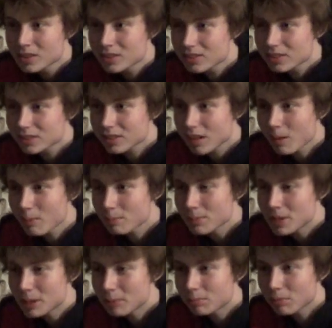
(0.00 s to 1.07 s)
some
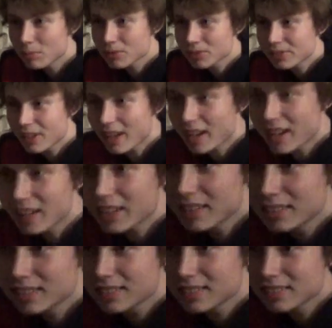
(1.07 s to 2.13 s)
people
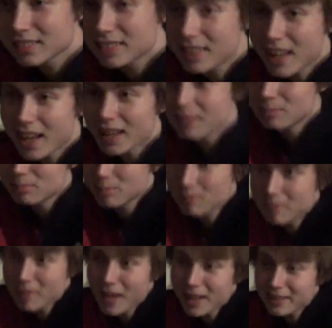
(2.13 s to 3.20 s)
say that
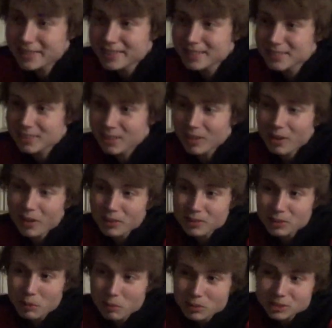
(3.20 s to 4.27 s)
meth is a
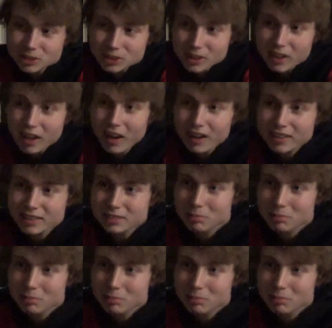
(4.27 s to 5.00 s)
hardcore drug,